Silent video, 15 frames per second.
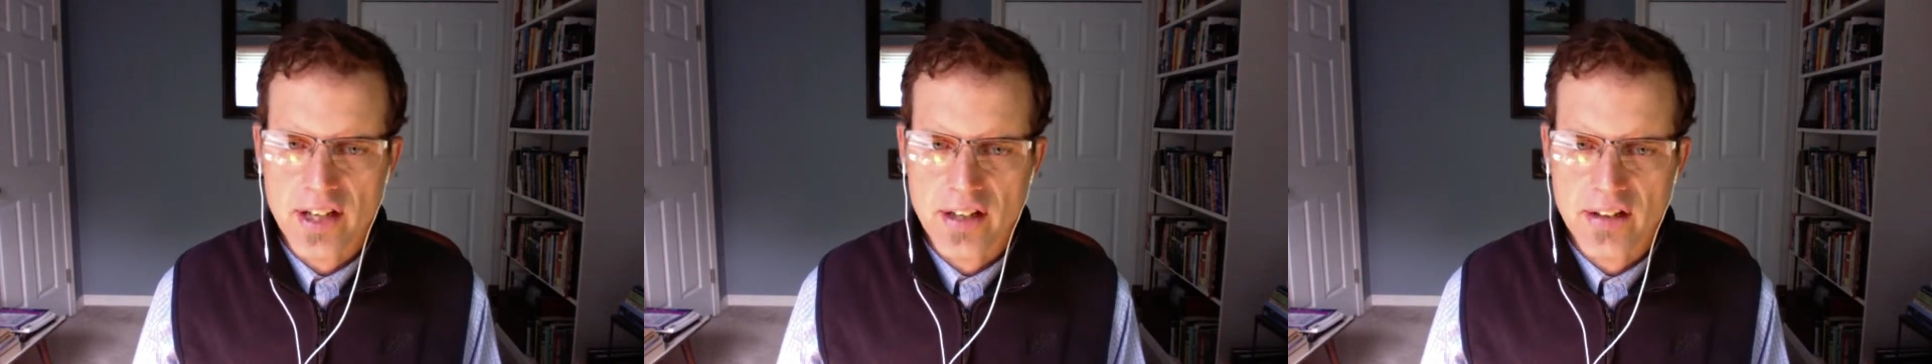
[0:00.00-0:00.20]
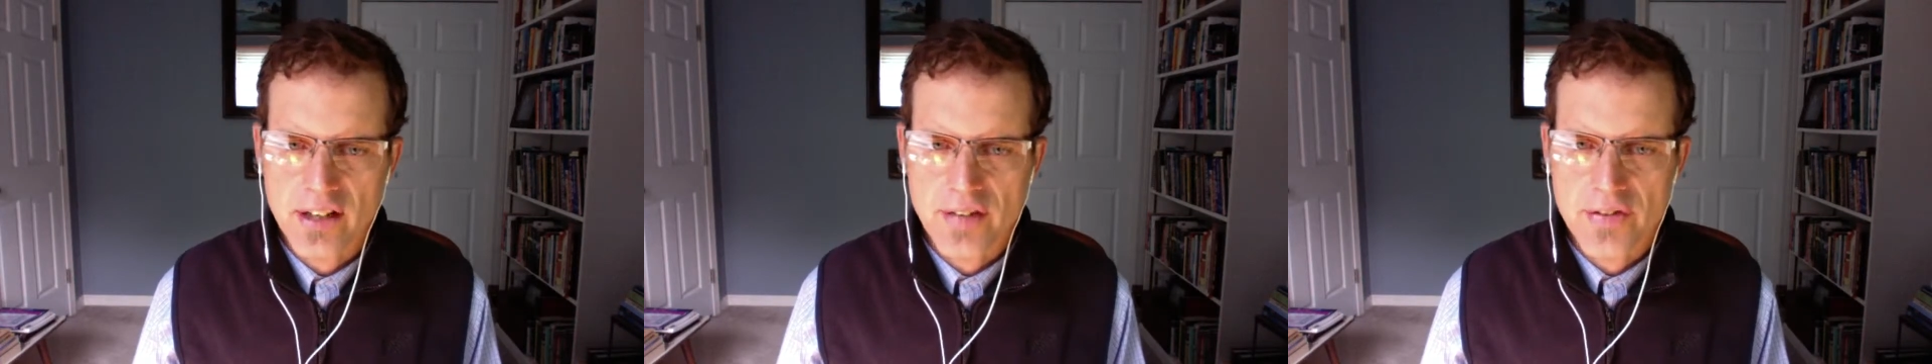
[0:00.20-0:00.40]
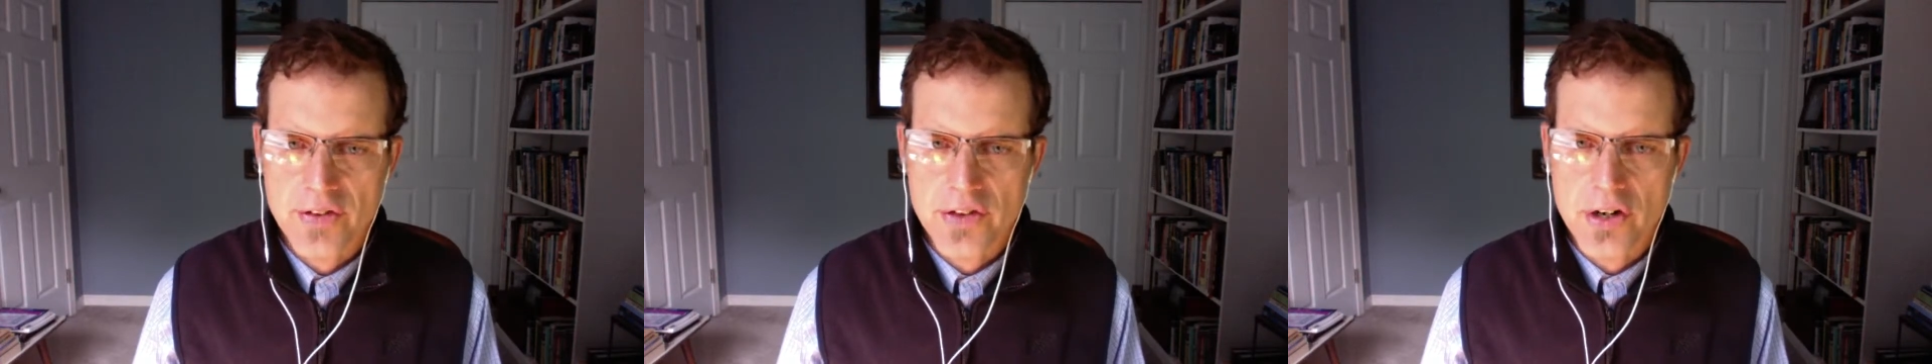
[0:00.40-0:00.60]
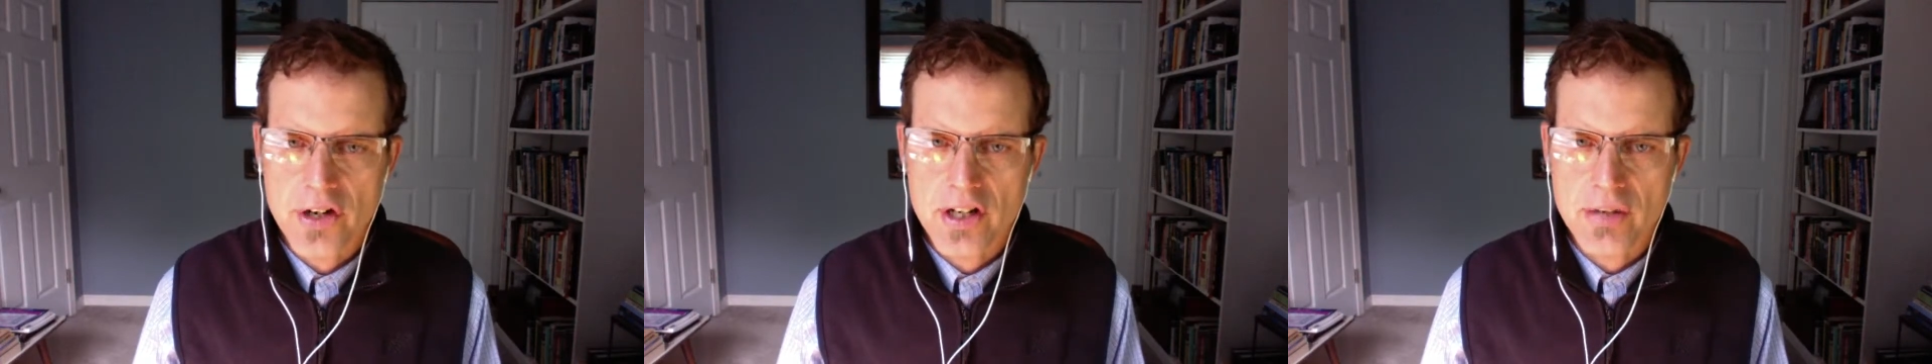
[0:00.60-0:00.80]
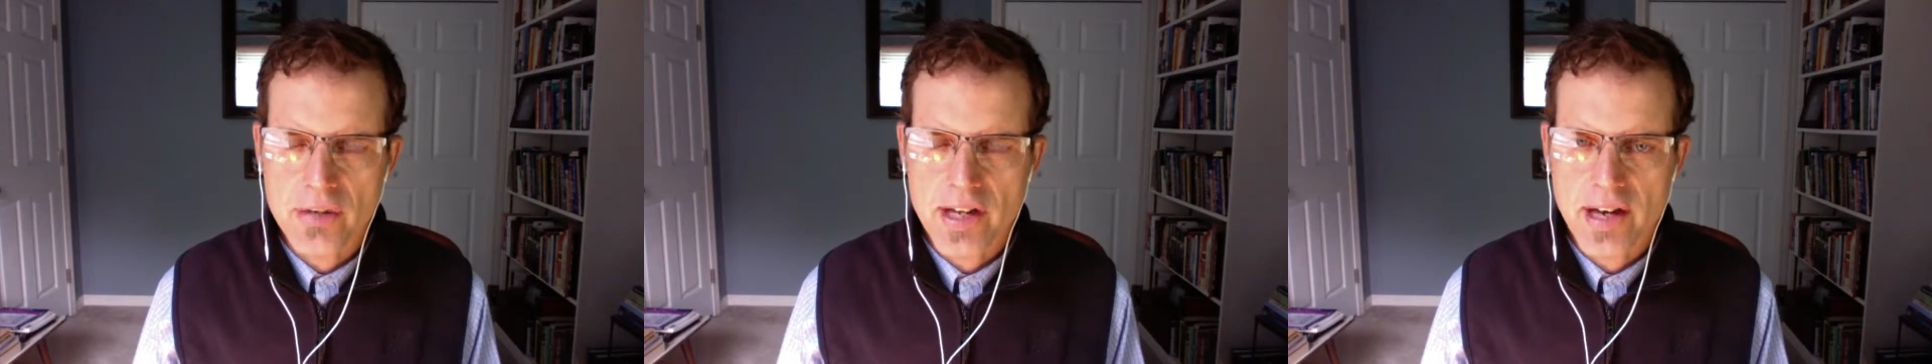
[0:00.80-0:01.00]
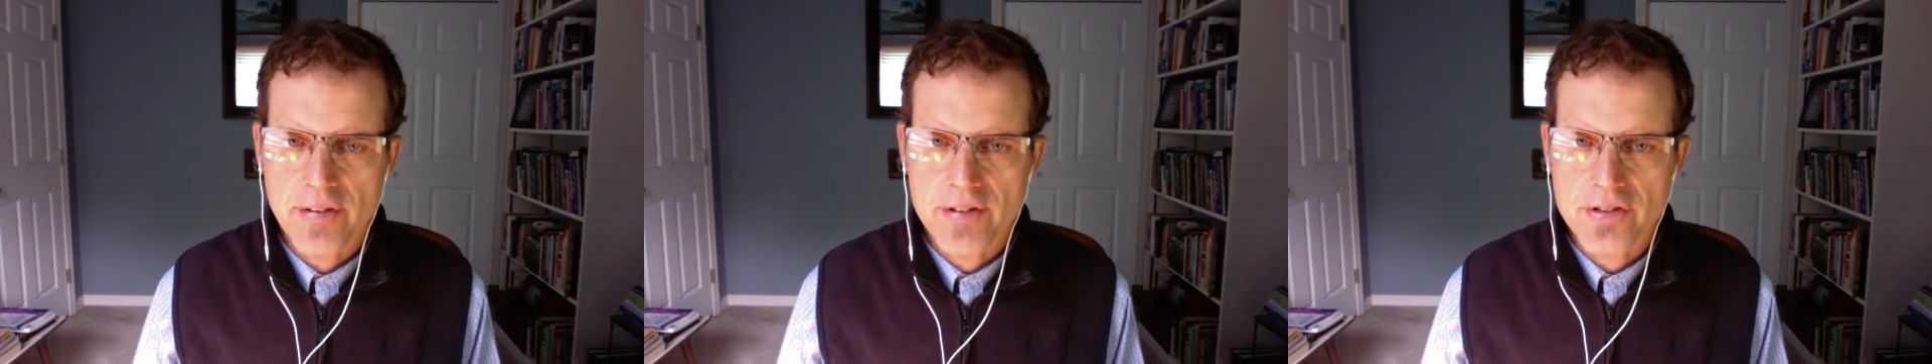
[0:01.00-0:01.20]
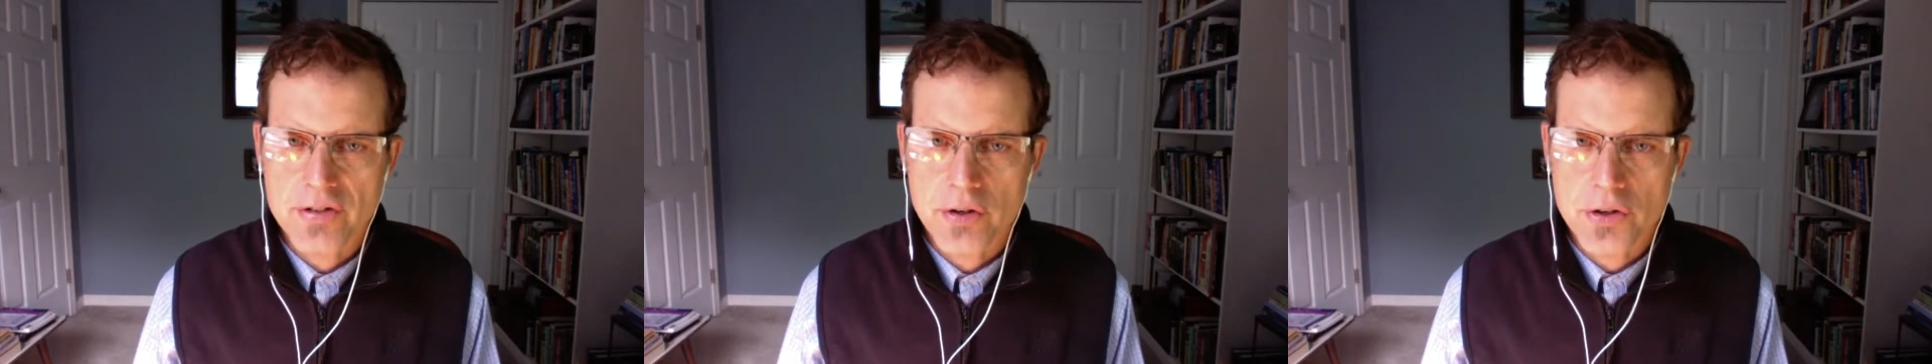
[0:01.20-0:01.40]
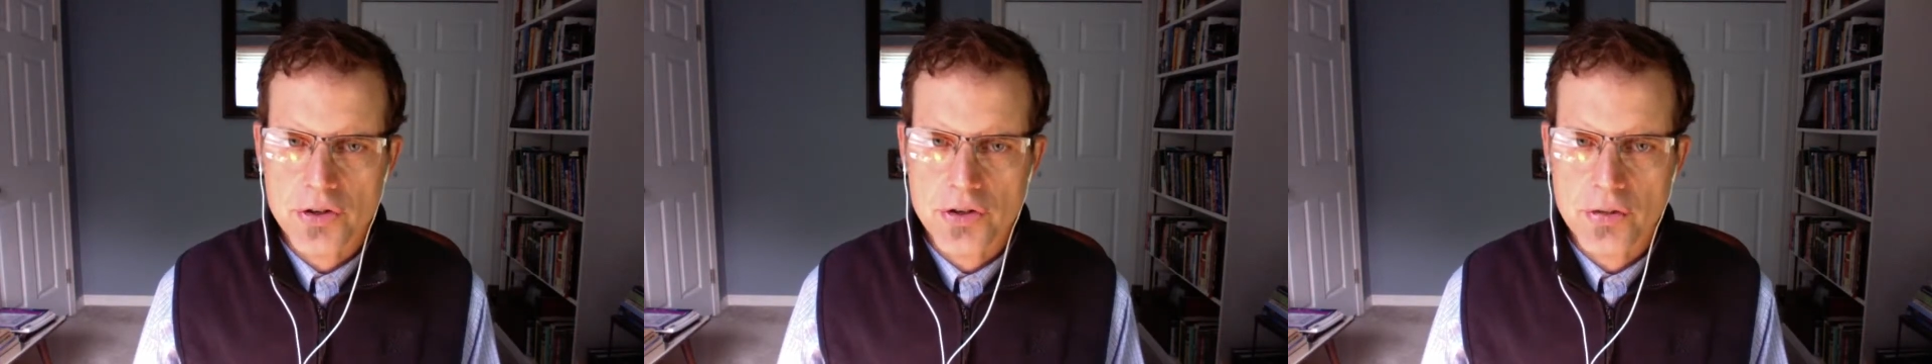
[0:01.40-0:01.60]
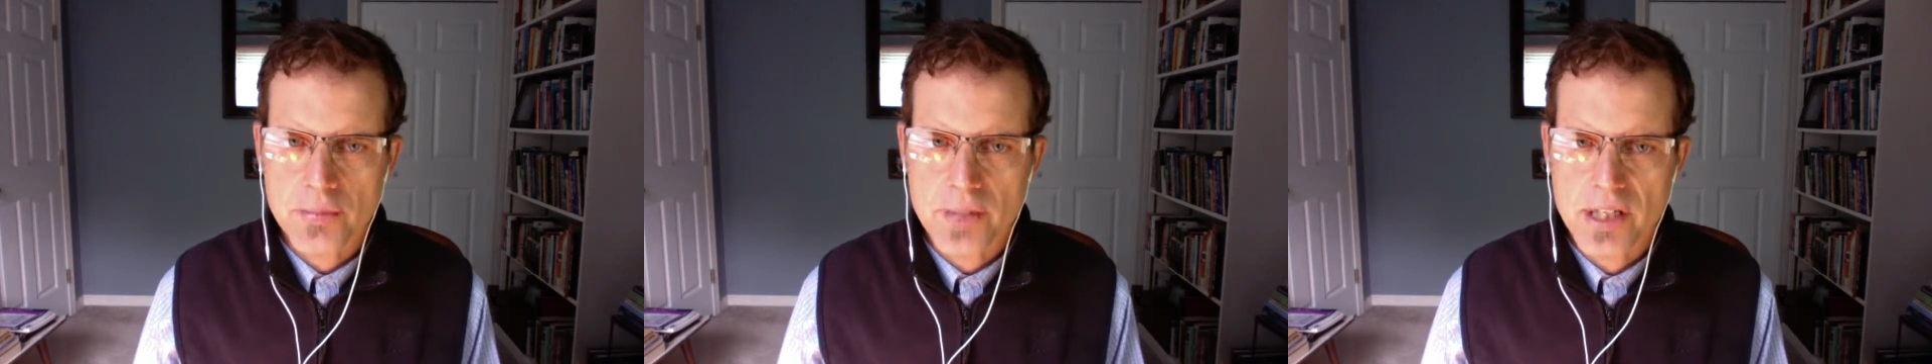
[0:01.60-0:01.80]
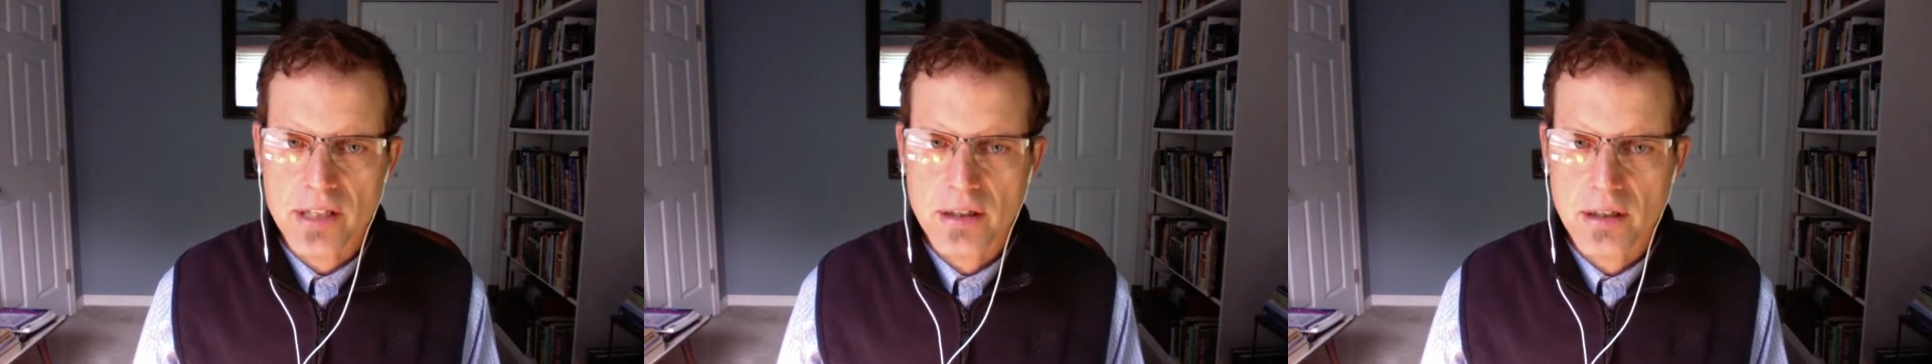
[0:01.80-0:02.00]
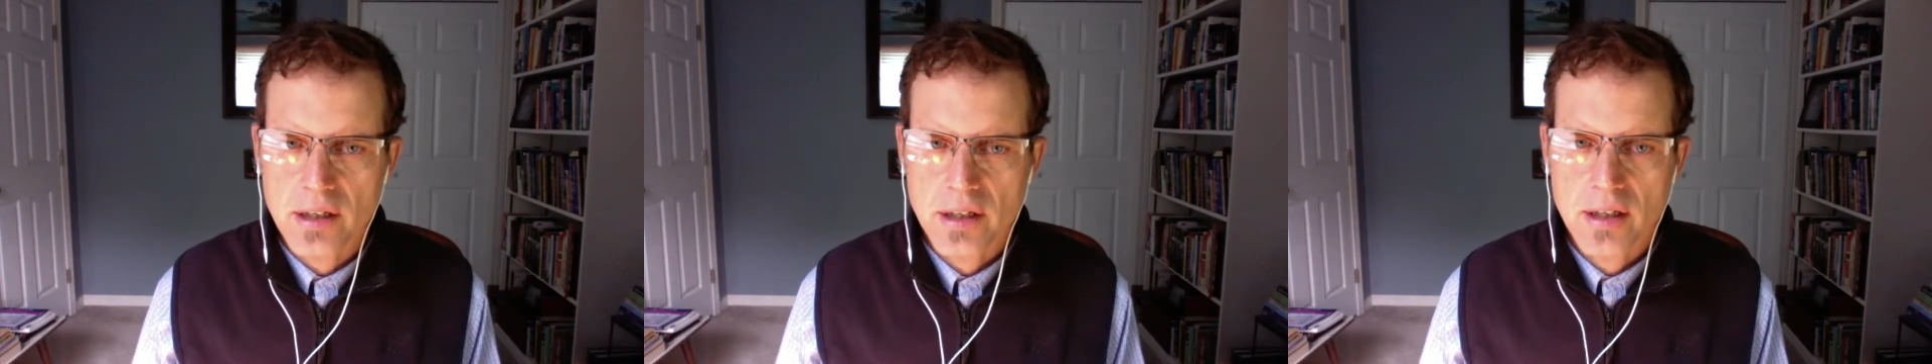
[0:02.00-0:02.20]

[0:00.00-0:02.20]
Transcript: 11:30, we have a social meet.